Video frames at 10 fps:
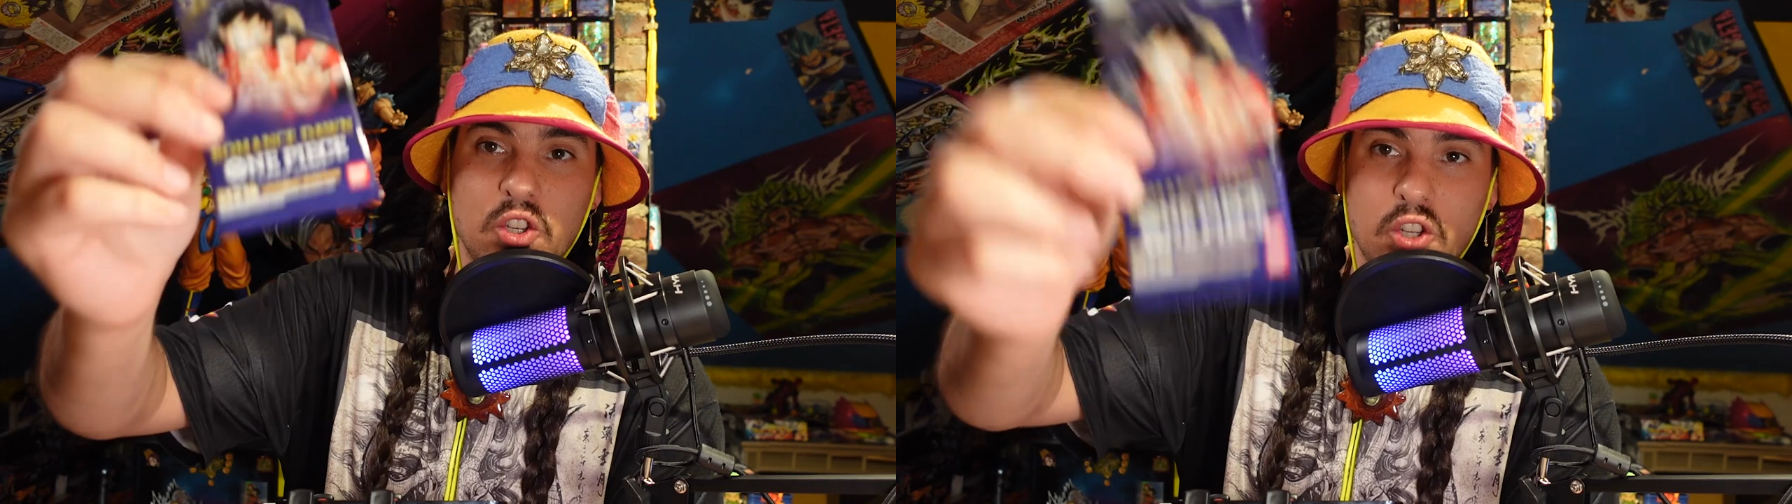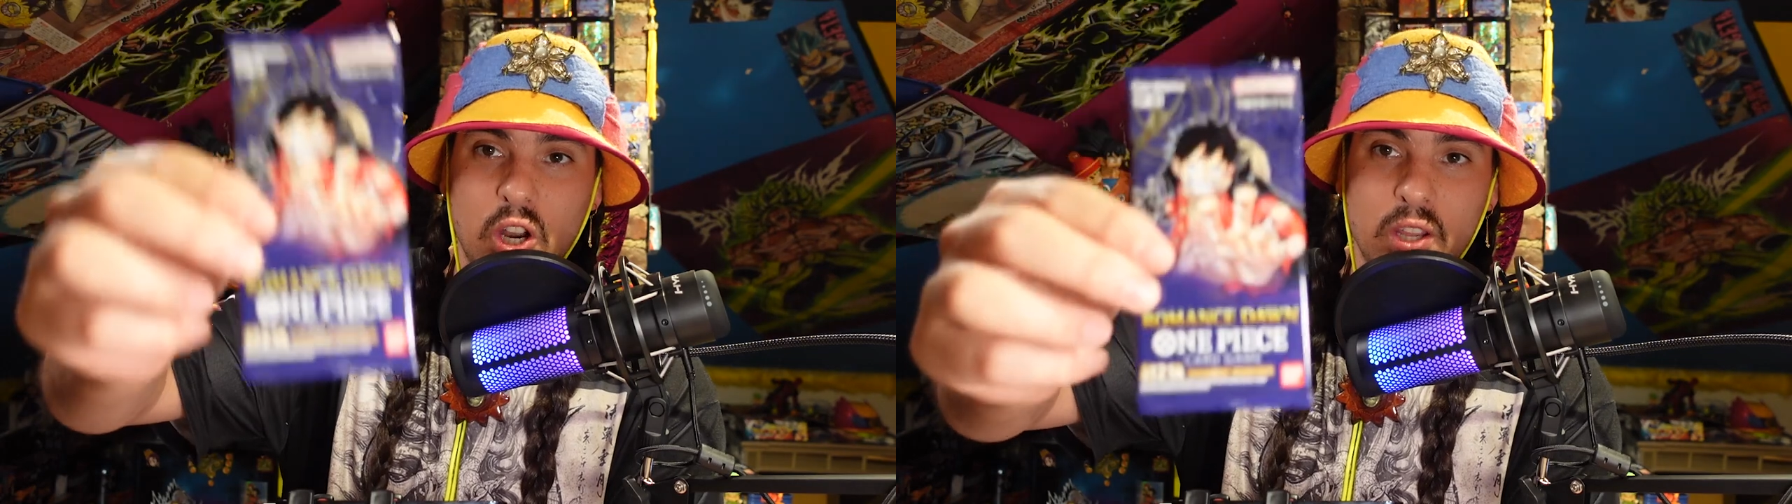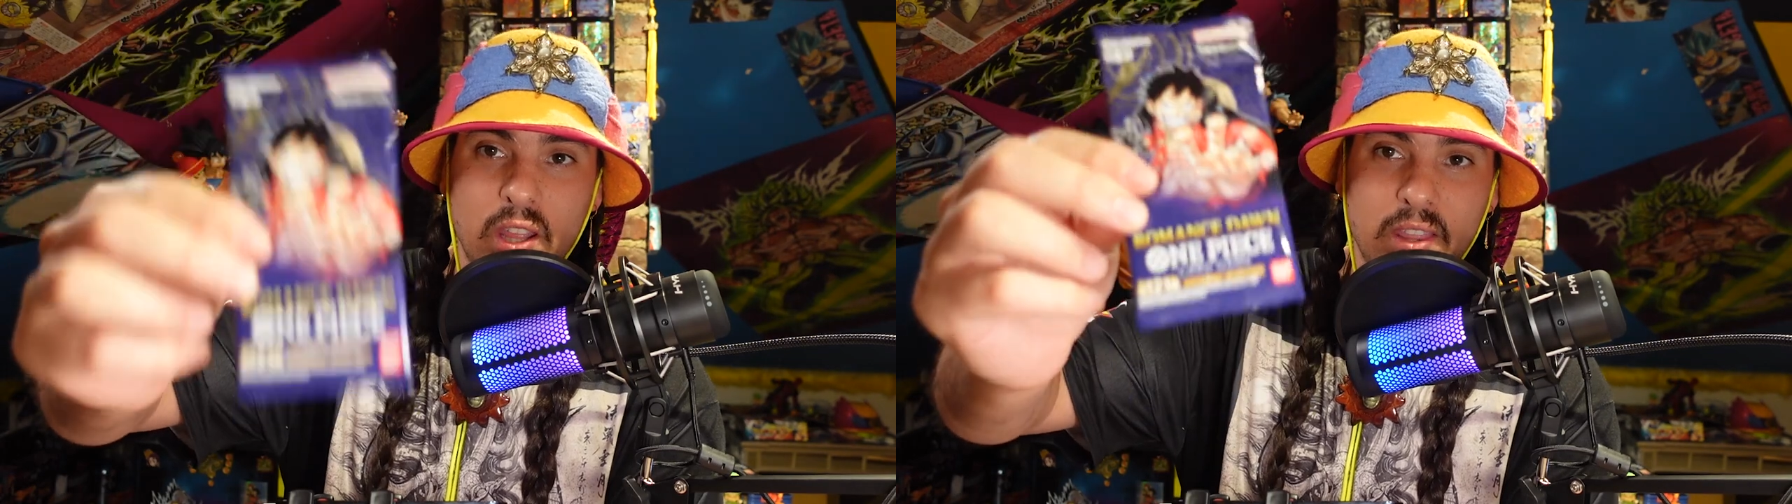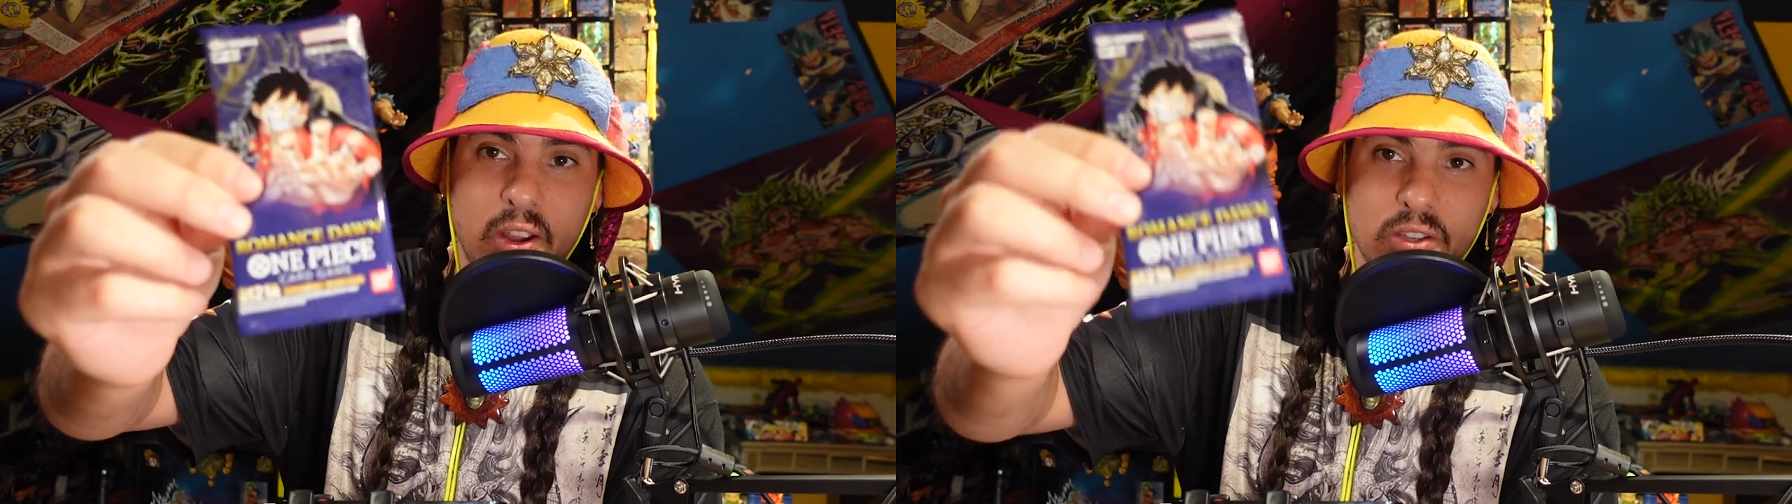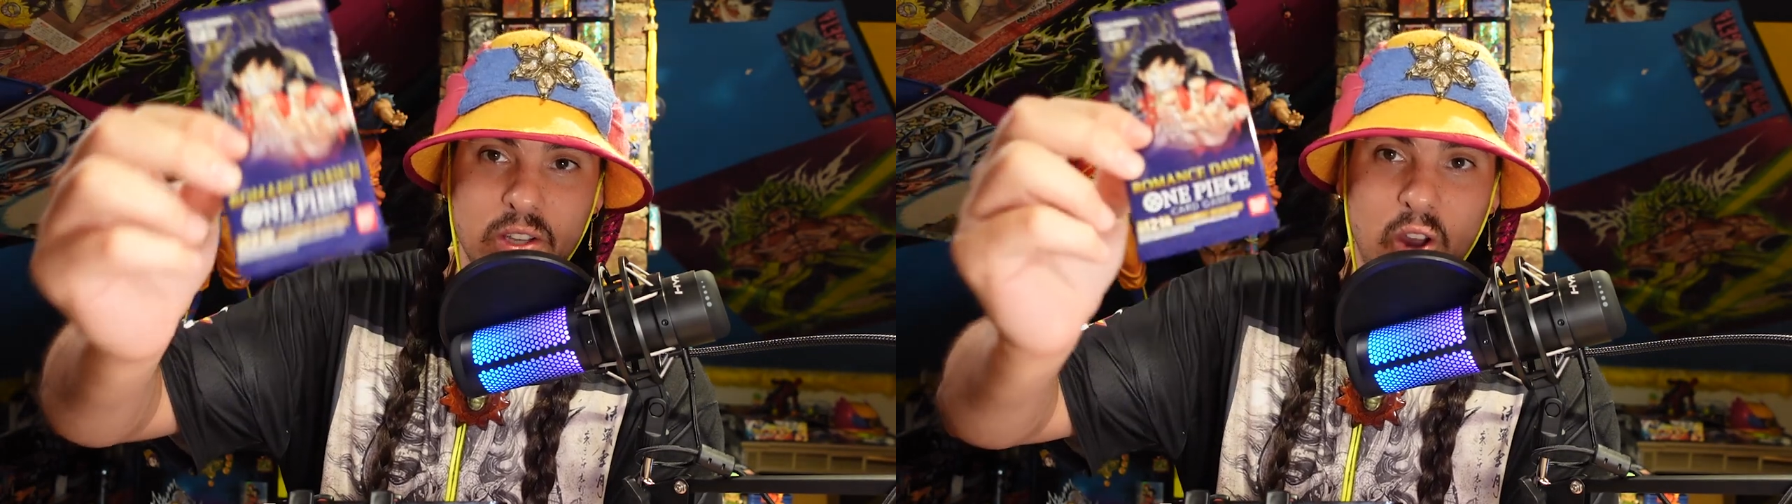sure that
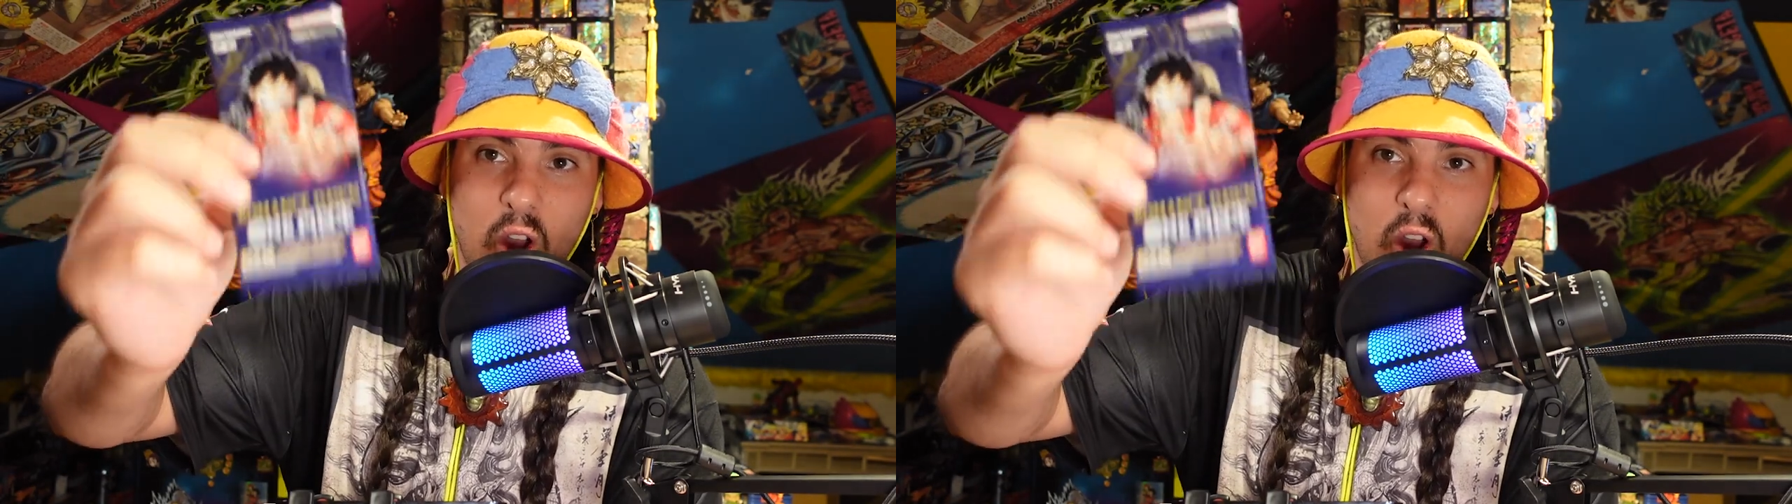there is an